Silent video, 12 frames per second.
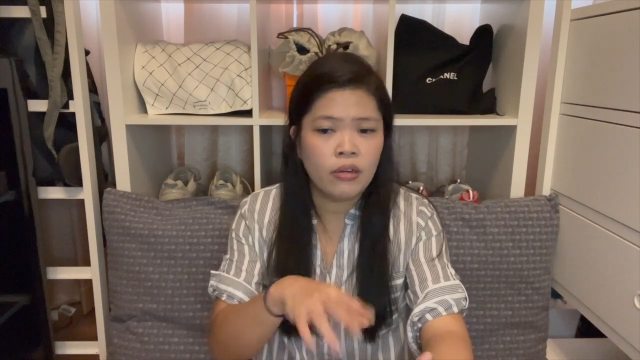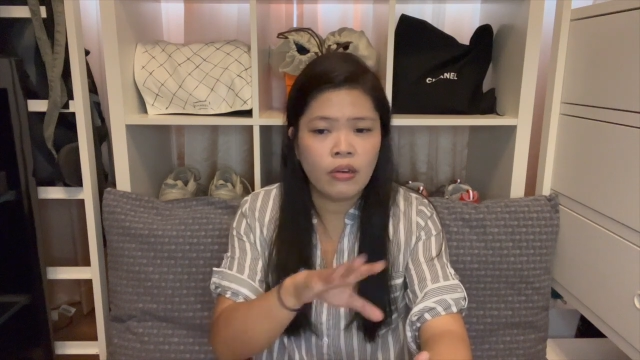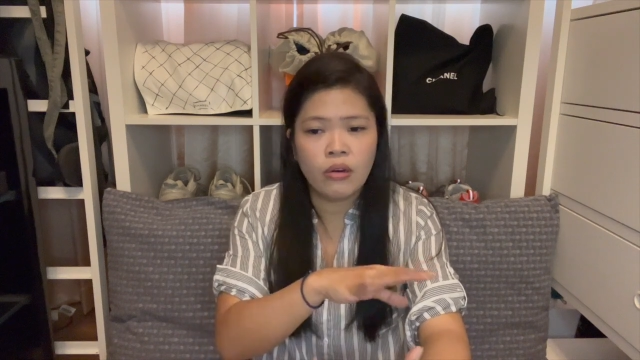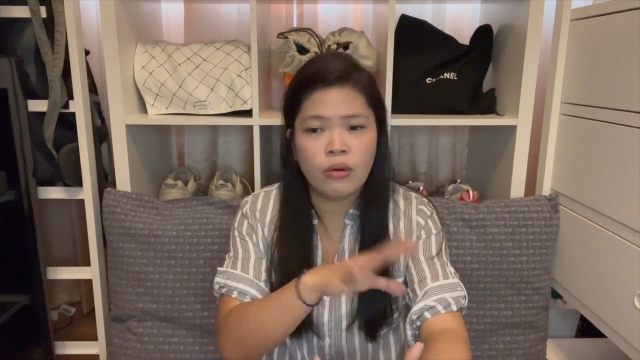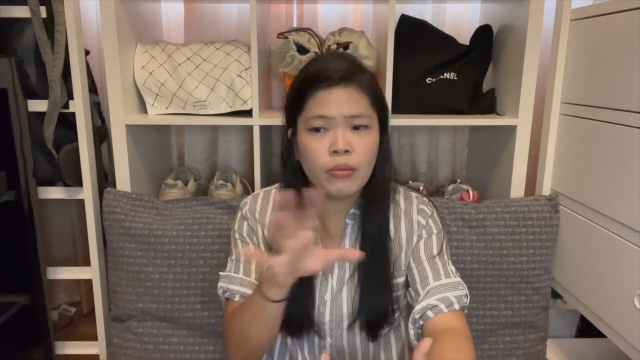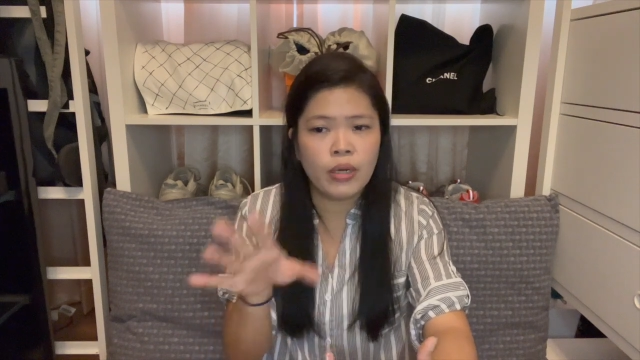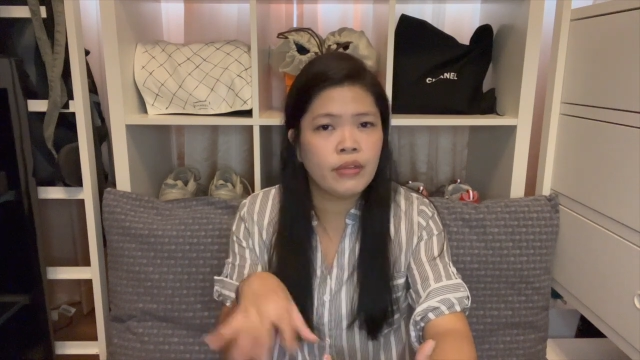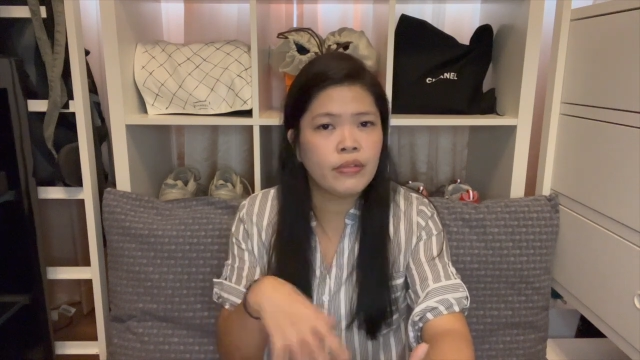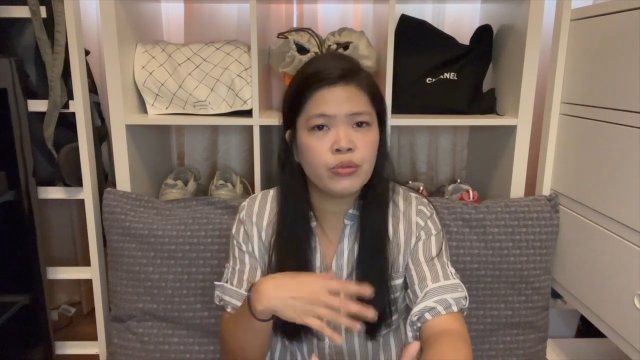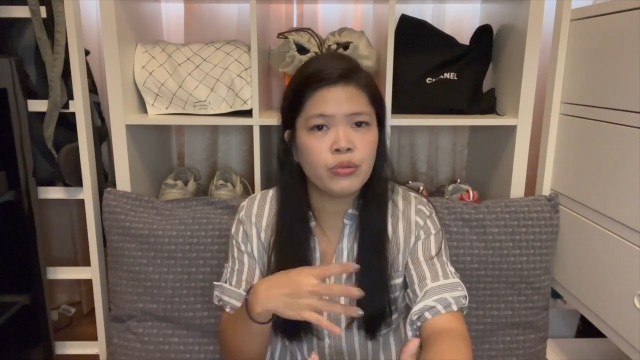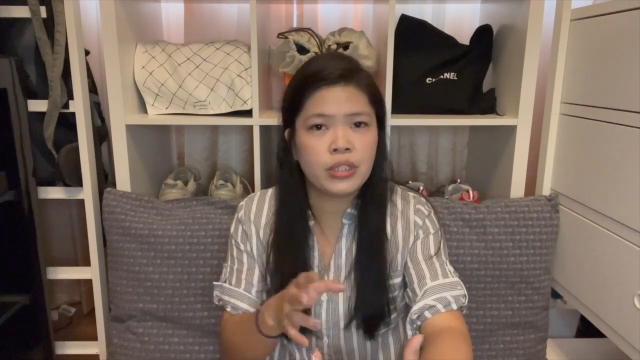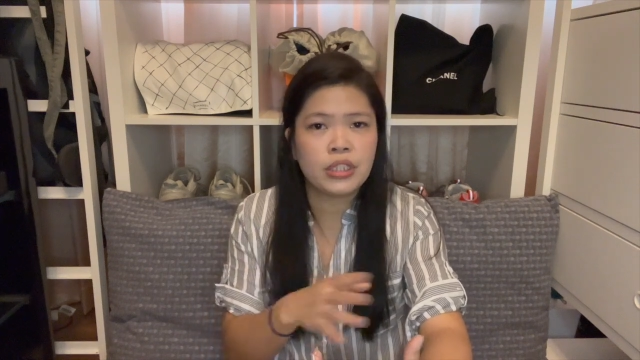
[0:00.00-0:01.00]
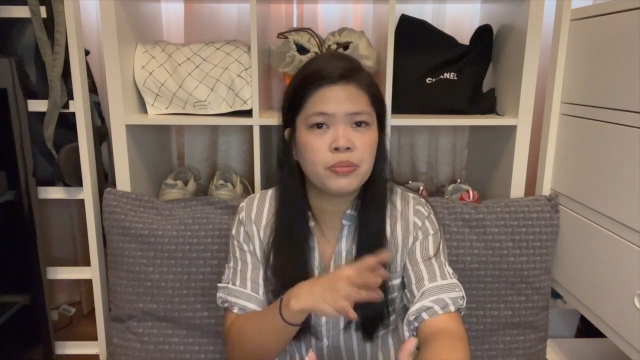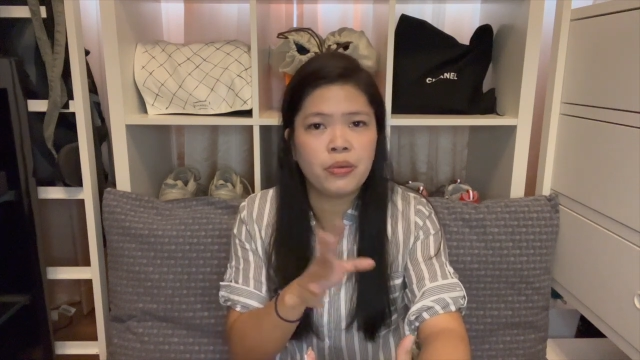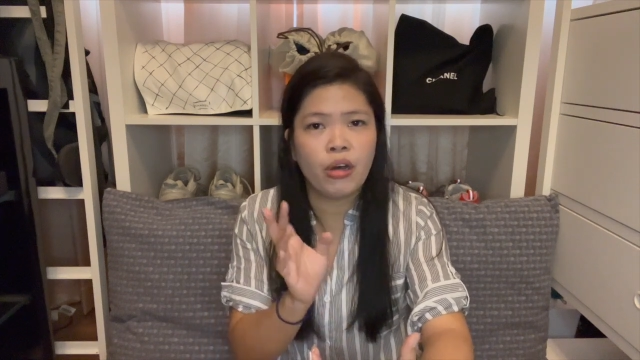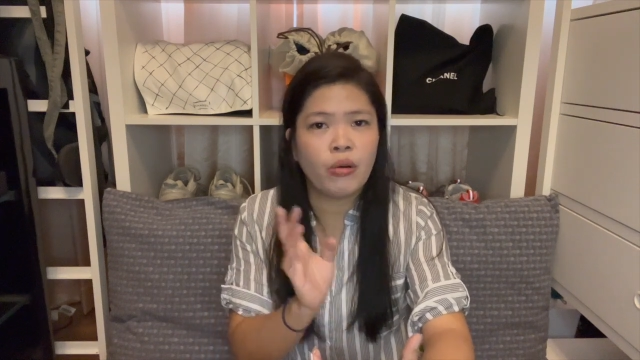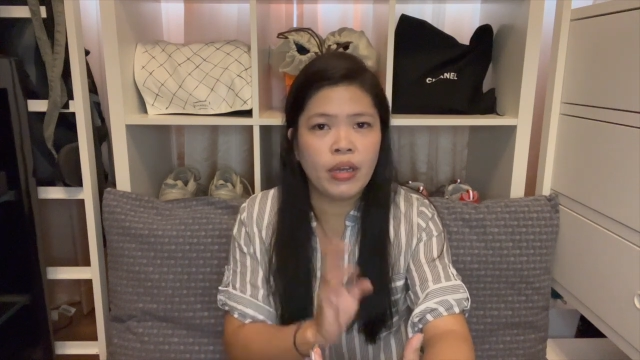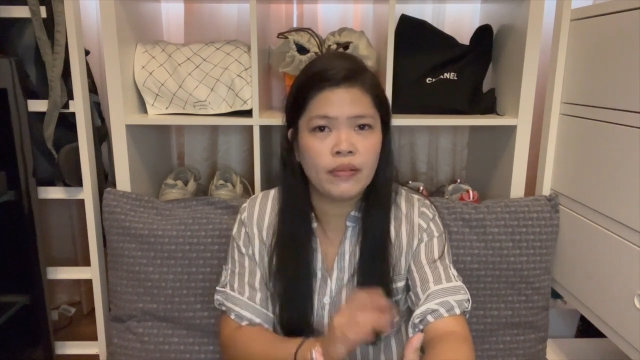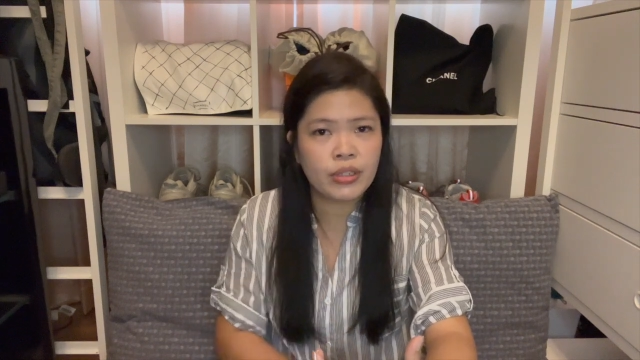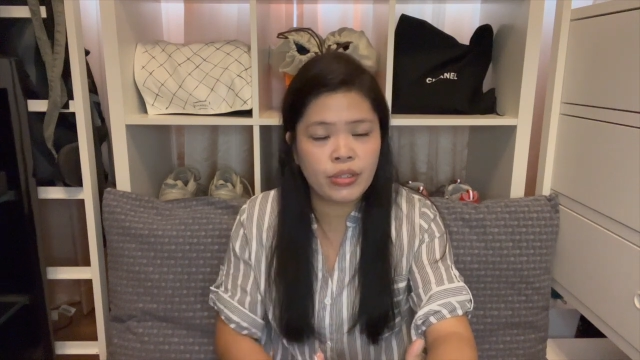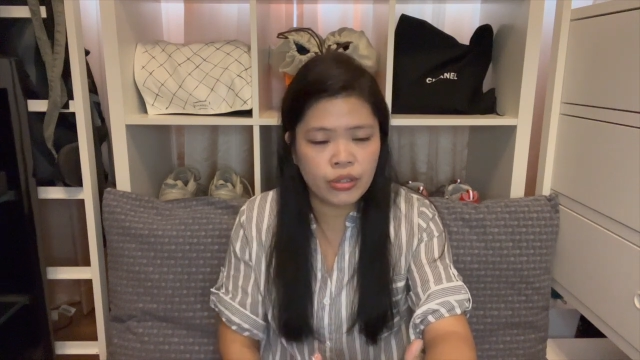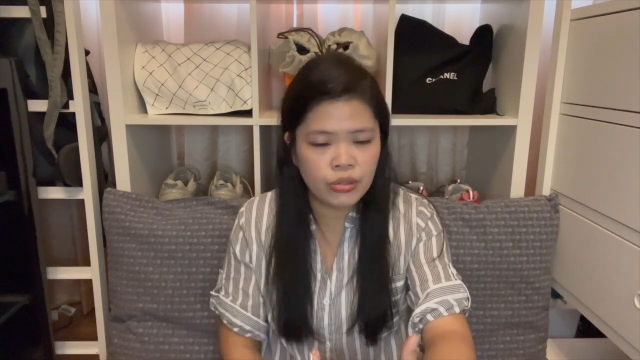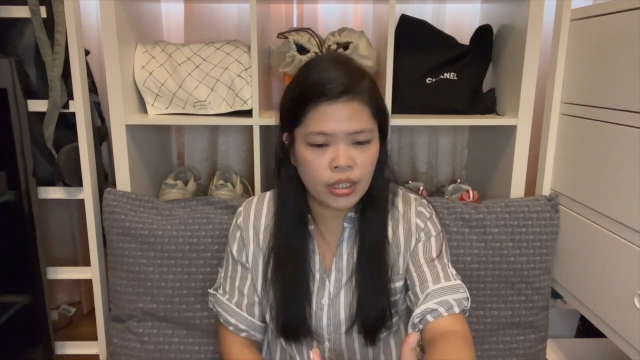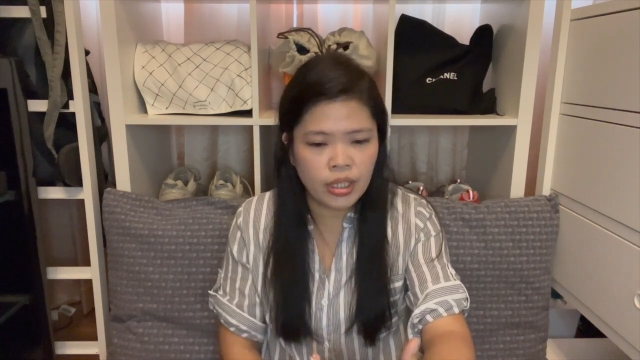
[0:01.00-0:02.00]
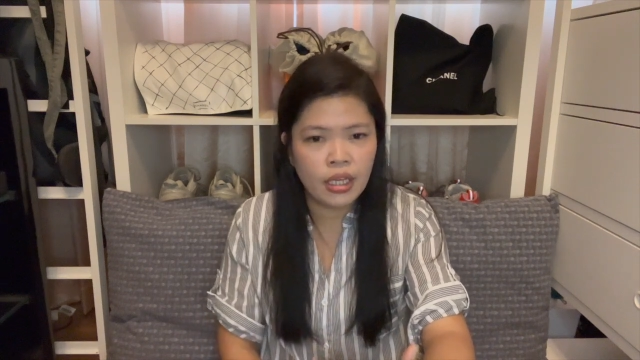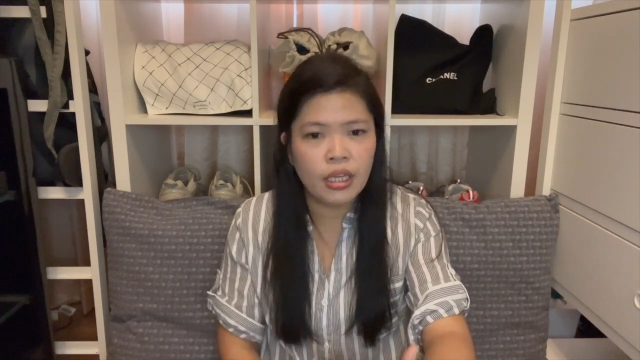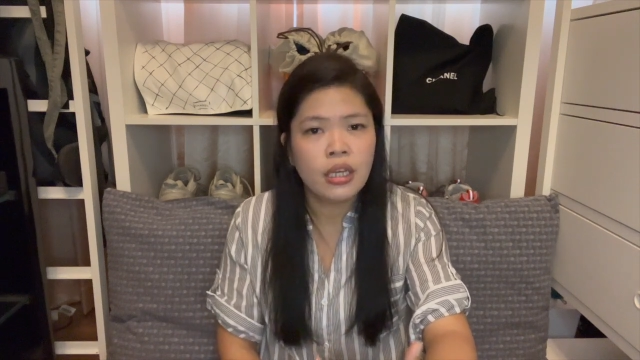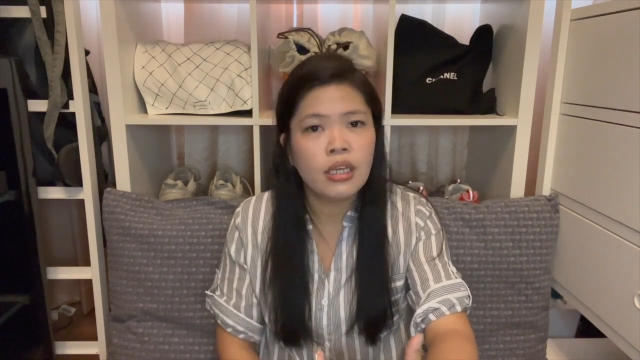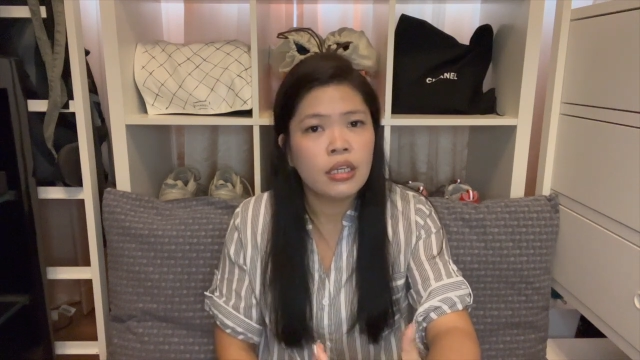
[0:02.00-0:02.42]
or whatever notice board or whatever you're looking at.